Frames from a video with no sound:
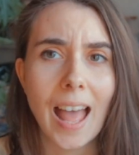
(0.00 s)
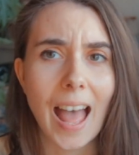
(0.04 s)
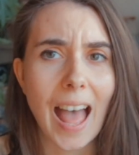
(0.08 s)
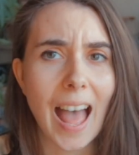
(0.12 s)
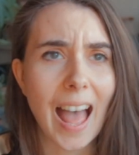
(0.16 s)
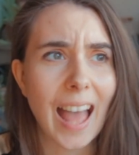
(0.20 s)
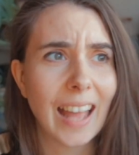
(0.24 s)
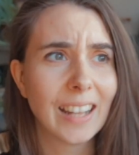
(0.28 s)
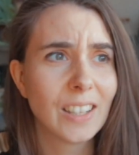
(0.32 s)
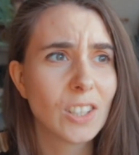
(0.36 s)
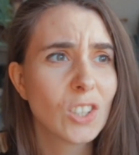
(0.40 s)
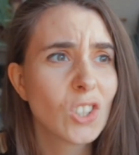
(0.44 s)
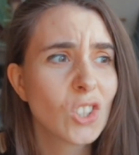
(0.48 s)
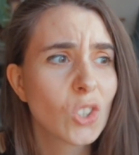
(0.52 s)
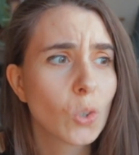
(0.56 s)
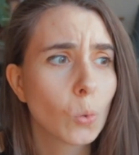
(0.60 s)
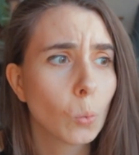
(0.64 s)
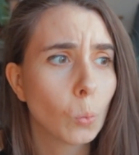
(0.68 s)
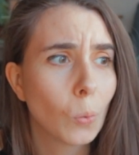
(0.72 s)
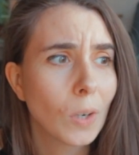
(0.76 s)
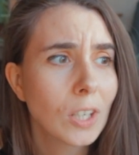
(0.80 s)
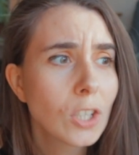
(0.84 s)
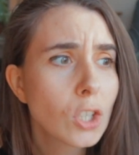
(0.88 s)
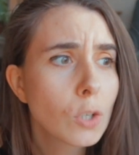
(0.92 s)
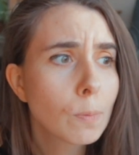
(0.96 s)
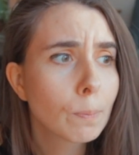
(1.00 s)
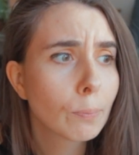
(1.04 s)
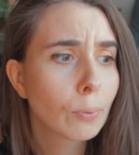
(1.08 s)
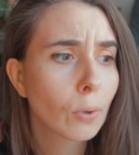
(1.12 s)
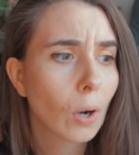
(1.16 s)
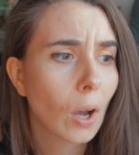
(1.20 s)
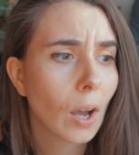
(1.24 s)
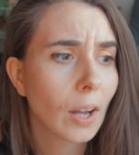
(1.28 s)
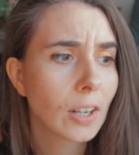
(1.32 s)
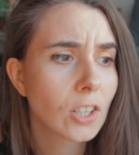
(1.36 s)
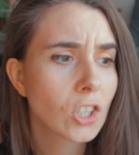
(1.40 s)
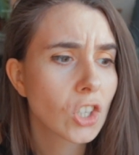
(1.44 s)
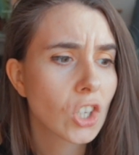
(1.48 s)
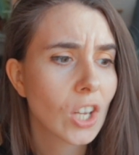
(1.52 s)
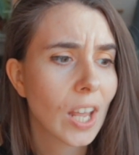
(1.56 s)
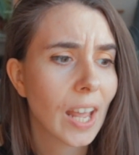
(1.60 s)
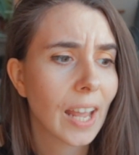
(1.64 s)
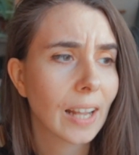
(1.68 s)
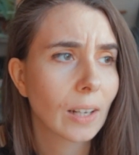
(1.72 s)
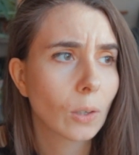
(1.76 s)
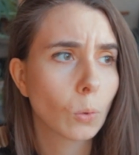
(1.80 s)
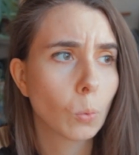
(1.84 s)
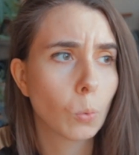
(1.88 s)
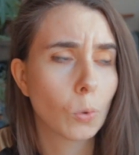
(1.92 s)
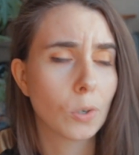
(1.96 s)
And which
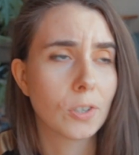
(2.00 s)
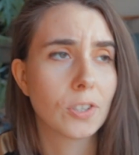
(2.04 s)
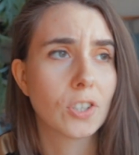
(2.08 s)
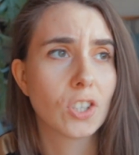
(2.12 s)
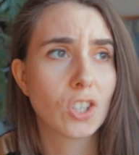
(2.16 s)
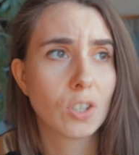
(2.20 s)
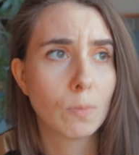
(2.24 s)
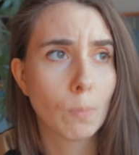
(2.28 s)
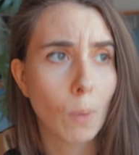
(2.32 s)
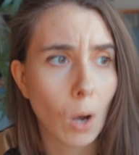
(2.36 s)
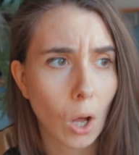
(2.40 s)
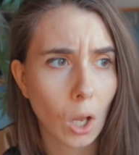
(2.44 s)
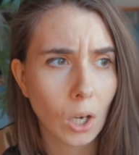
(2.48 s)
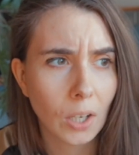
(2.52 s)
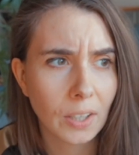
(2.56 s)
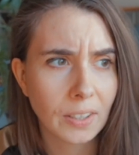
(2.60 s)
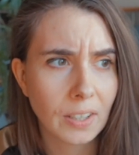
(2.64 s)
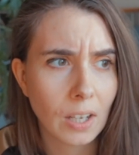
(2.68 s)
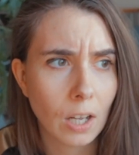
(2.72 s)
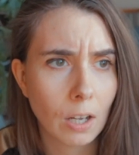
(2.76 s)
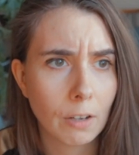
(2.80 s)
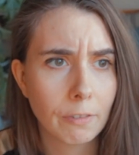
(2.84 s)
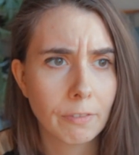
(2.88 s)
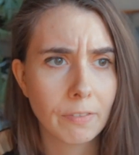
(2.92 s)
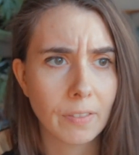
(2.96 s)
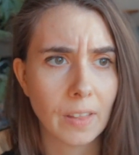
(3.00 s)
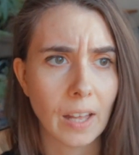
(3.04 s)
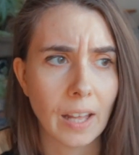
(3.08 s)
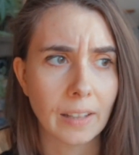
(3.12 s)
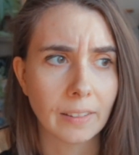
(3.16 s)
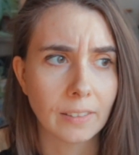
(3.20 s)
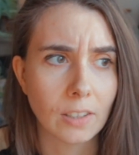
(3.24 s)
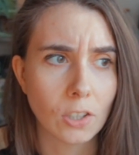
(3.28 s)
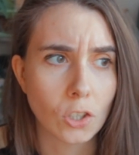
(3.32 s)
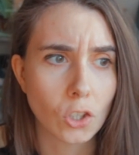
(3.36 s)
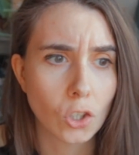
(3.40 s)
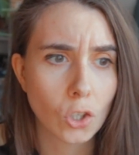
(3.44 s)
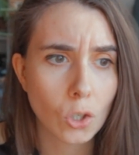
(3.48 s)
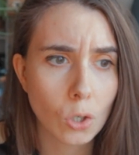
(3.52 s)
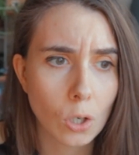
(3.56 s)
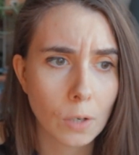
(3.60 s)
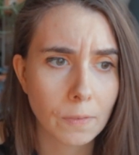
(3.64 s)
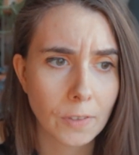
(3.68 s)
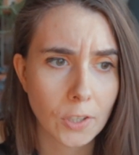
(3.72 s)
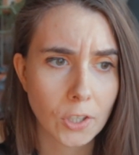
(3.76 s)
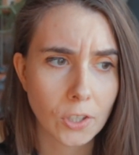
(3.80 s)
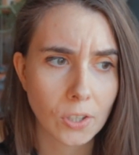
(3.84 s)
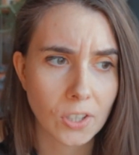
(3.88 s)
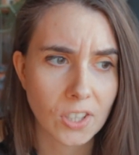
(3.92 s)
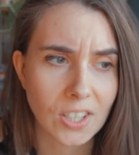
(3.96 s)
project was small enough that the two
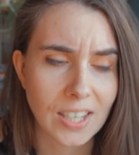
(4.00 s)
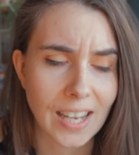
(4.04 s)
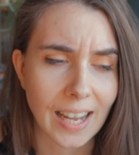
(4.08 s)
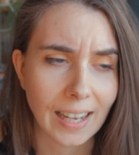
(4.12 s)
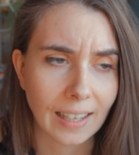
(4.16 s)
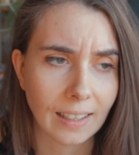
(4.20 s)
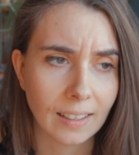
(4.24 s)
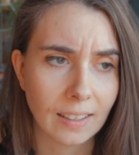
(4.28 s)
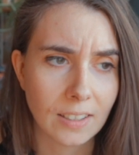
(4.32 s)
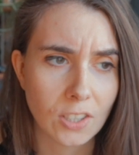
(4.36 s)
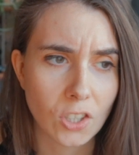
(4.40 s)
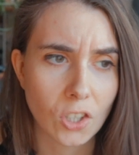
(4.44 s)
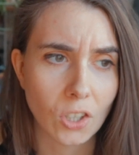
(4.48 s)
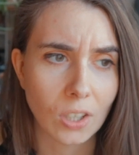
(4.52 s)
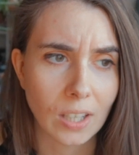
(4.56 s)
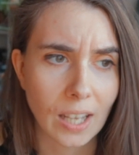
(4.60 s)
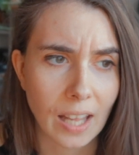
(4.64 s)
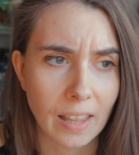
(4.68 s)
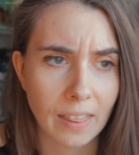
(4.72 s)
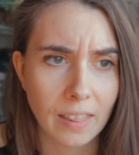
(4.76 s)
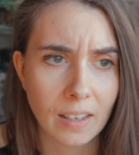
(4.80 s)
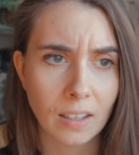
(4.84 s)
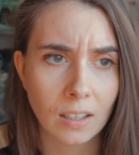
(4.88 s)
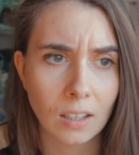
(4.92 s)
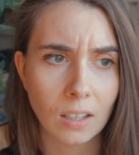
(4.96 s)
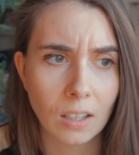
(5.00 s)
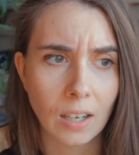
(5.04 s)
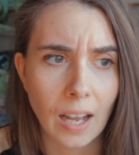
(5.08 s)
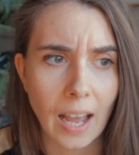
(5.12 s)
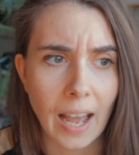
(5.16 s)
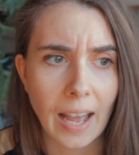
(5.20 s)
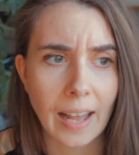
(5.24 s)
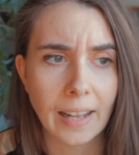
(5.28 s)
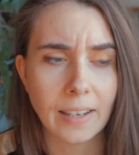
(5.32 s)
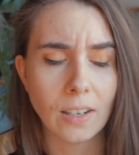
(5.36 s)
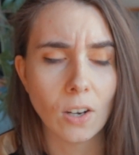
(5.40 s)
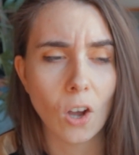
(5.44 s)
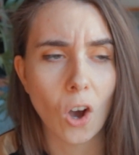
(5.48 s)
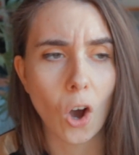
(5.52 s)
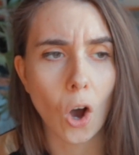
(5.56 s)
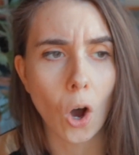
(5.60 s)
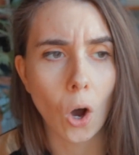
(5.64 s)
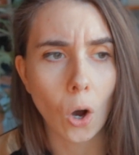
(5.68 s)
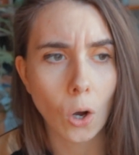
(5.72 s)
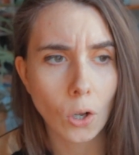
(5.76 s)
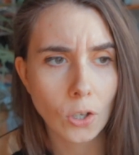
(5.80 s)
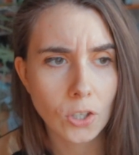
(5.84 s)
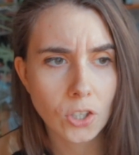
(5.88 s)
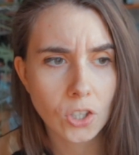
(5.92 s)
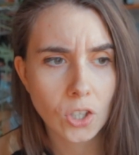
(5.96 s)
of us could tackle it together and
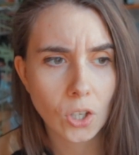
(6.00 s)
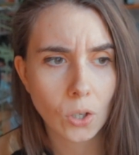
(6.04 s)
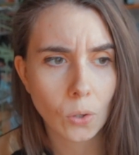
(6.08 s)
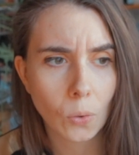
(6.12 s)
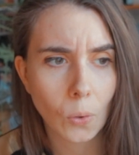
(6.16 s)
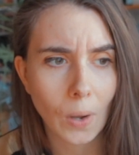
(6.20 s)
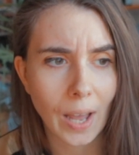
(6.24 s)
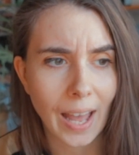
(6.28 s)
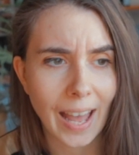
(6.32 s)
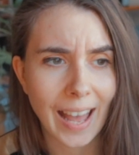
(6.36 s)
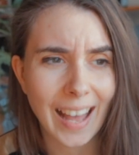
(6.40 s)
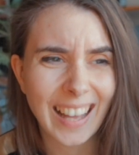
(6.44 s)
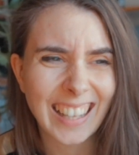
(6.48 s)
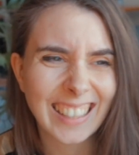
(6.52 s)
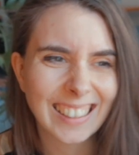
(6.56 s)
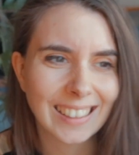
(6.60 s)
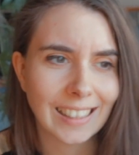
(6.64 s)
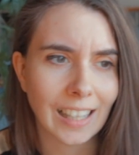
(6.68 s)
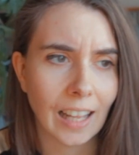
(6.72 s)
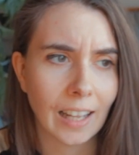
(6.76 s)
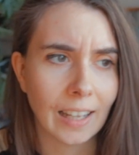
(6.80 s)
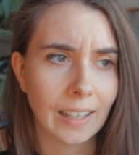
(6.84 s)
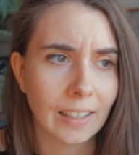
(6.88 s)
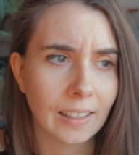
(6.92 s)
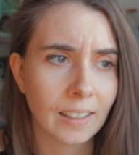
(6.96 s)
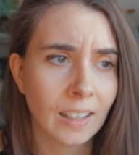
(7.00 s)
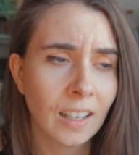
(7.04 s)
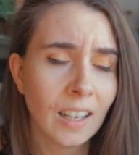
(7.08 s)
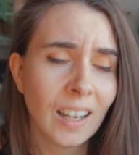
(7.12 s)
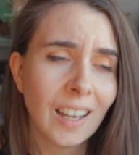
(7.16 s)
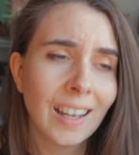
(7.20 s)
also had like